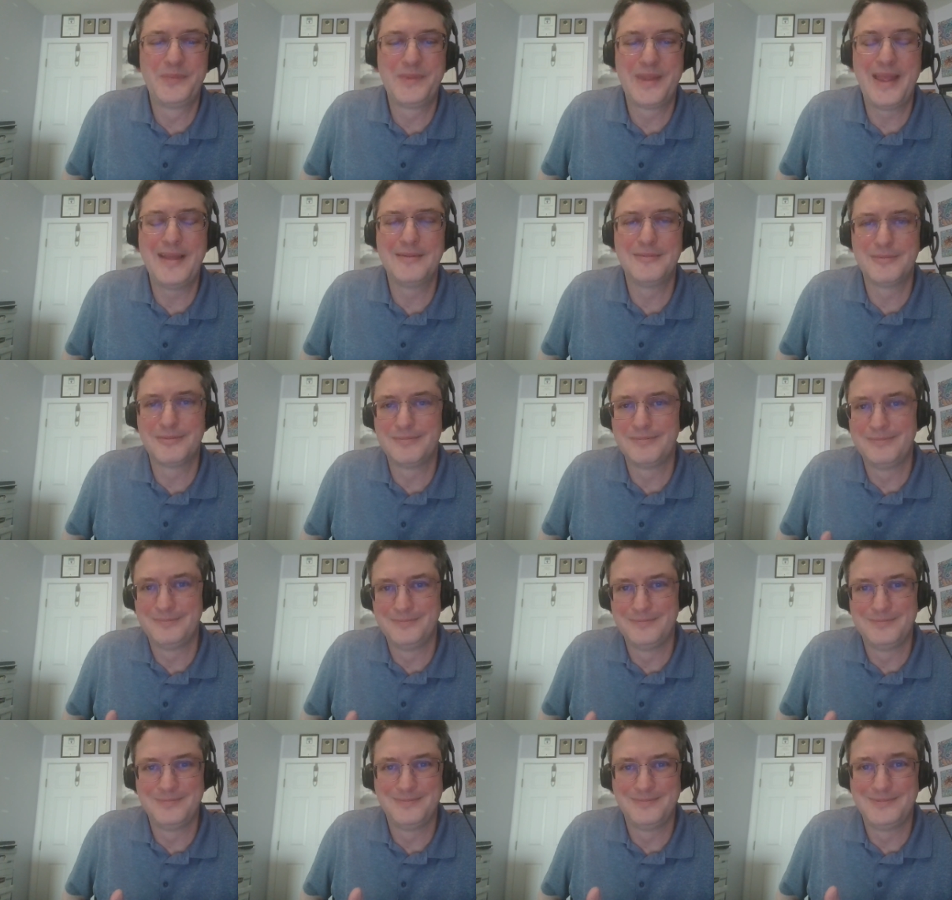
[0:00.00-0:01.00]
And,
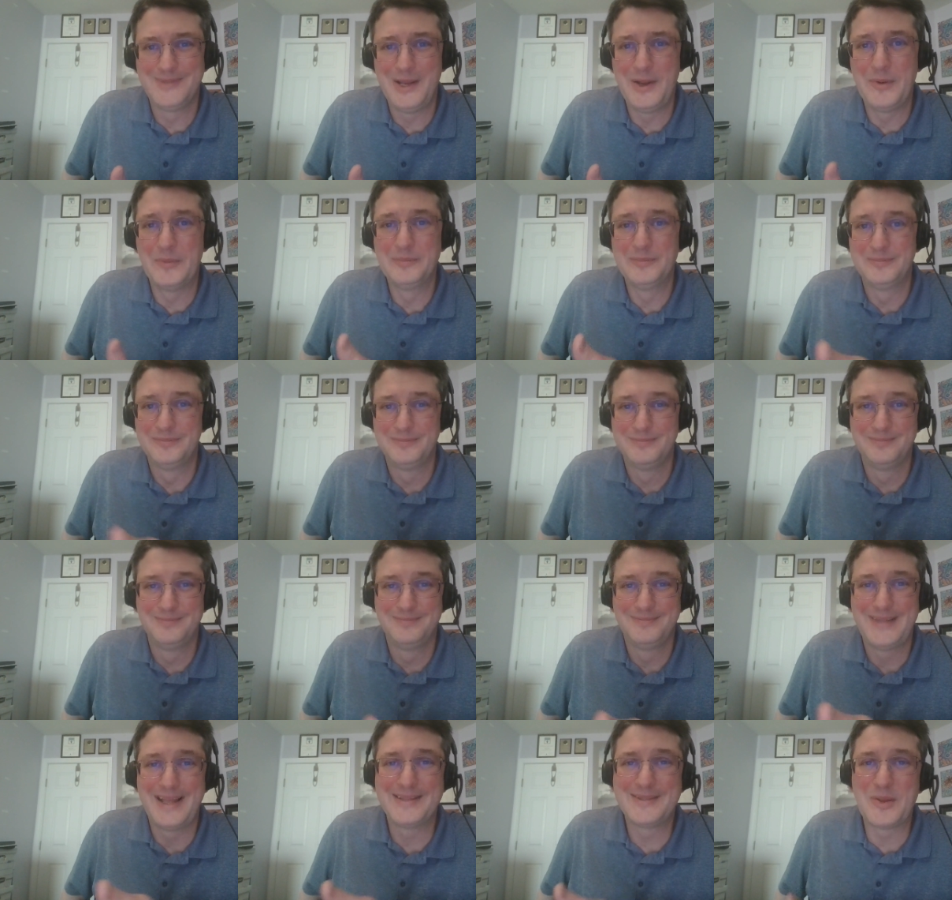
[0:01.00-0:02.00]
you know,
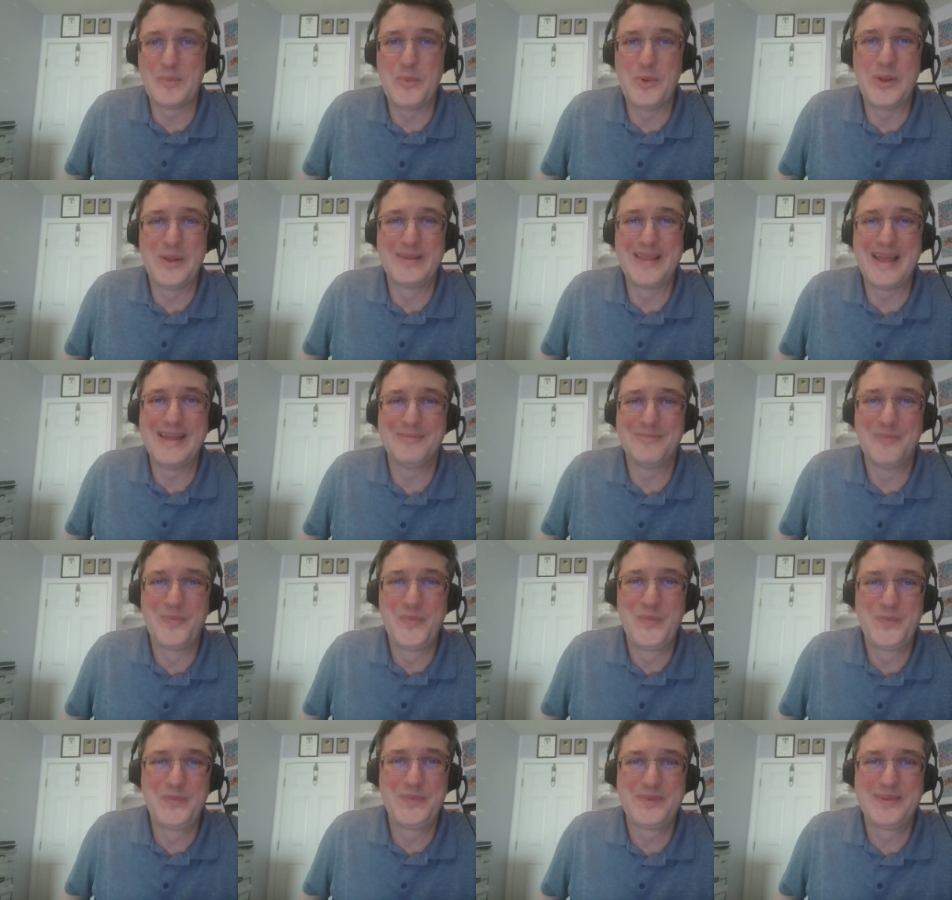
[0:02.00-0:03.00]
at some point that
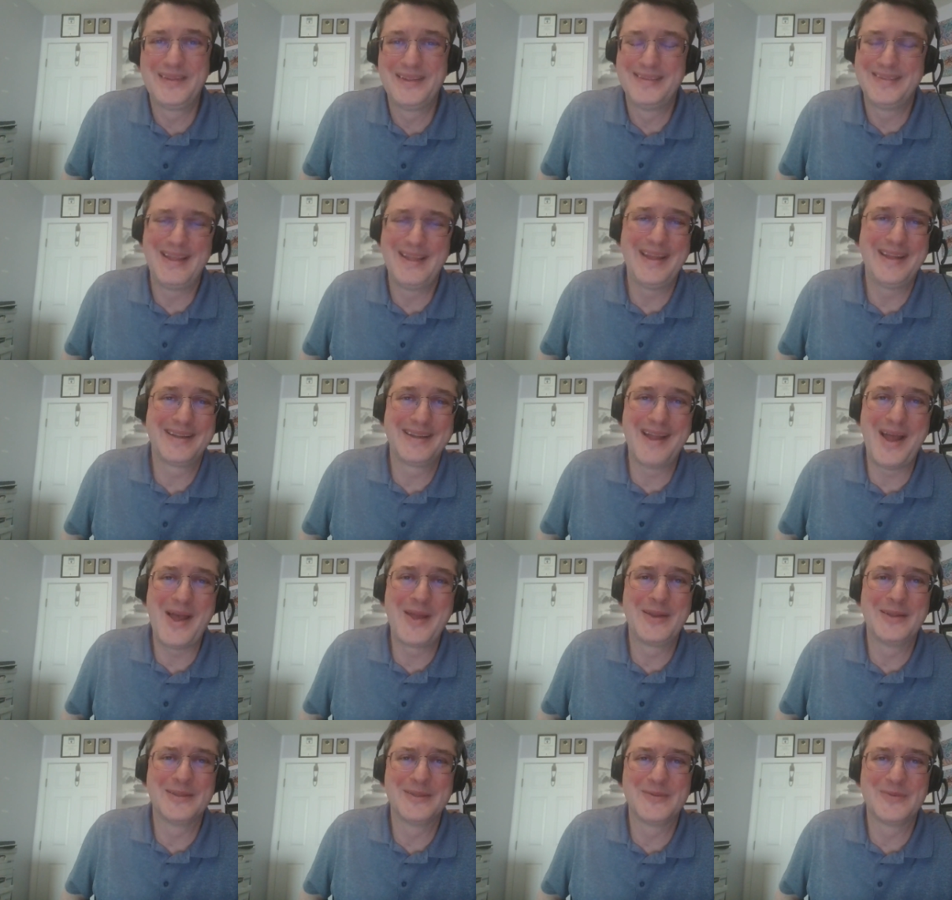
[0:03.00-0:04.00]
that
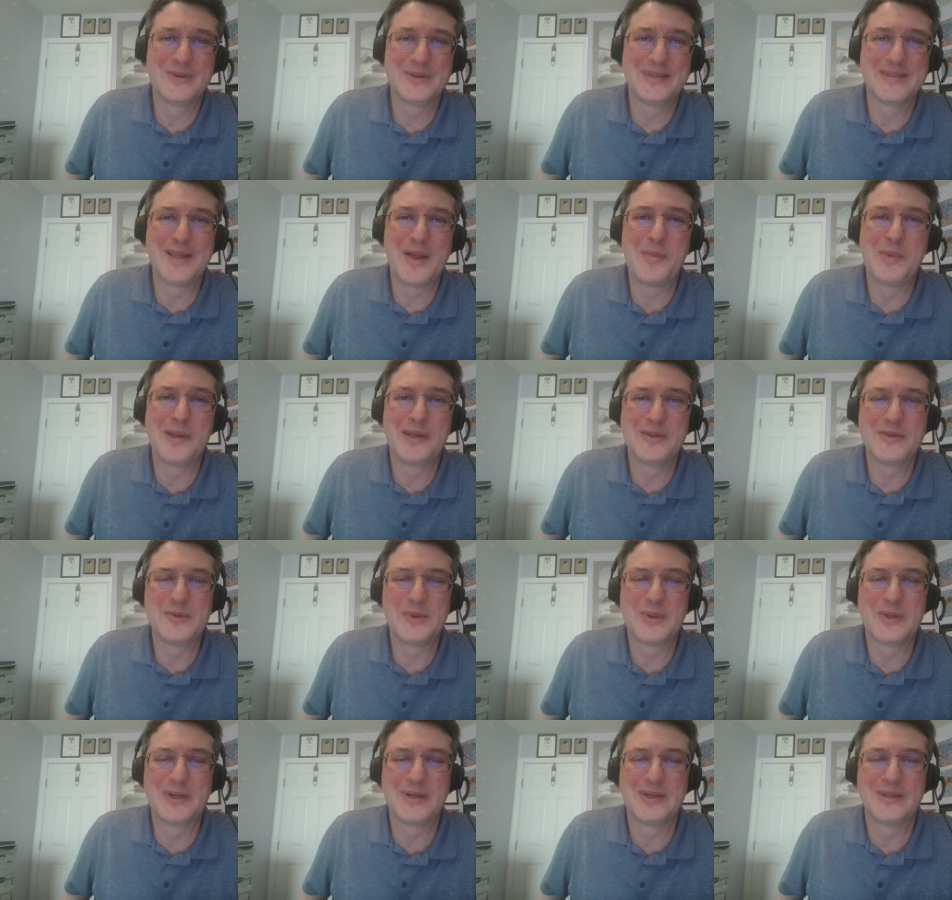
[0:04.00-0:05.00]
guidance for insomnia
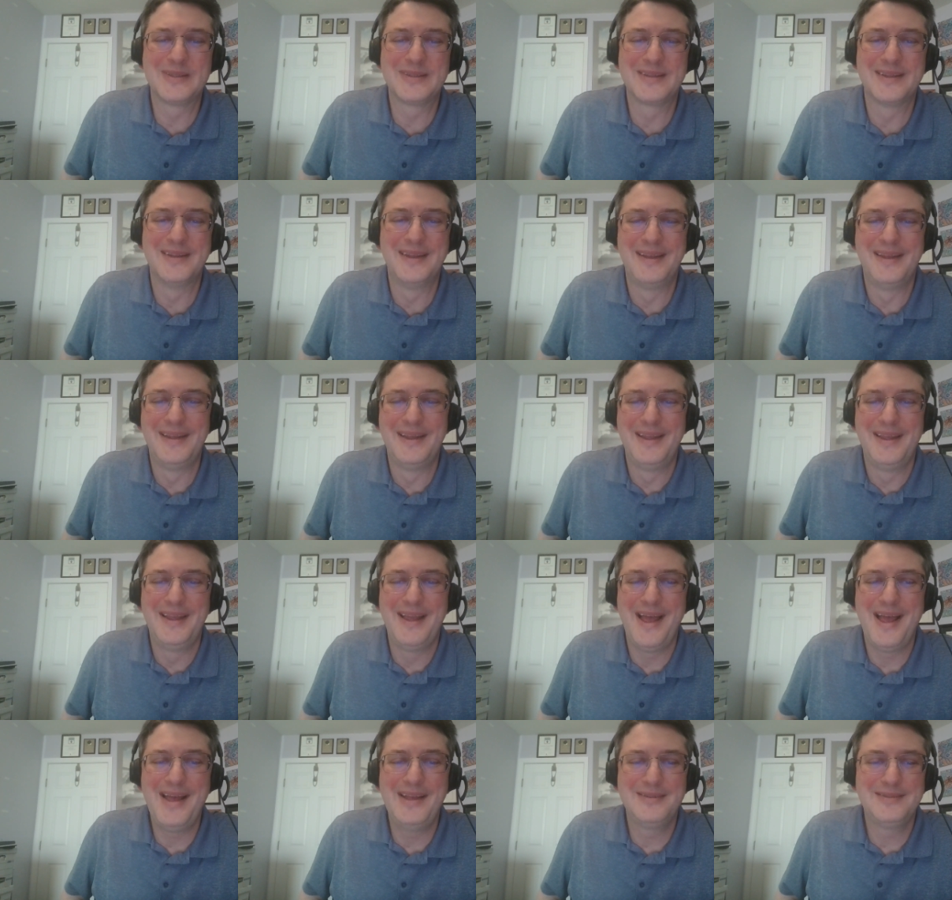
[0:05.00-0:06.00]
disorders
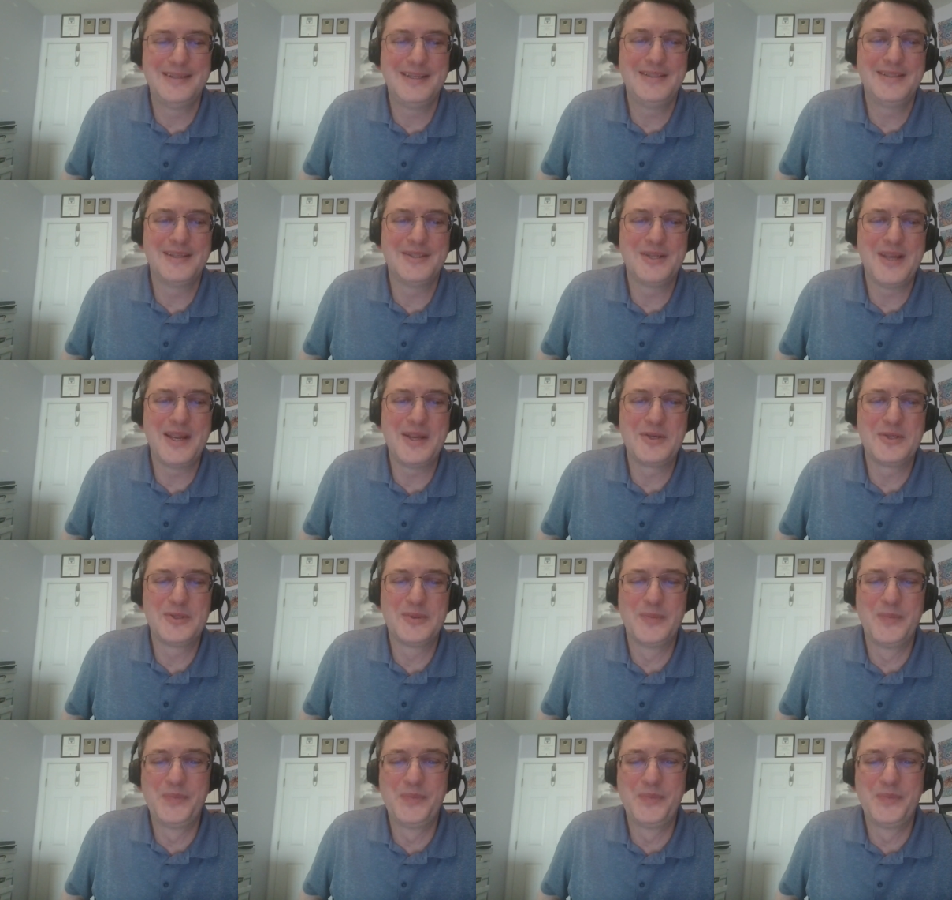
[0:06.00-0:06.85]
uh, needs to change.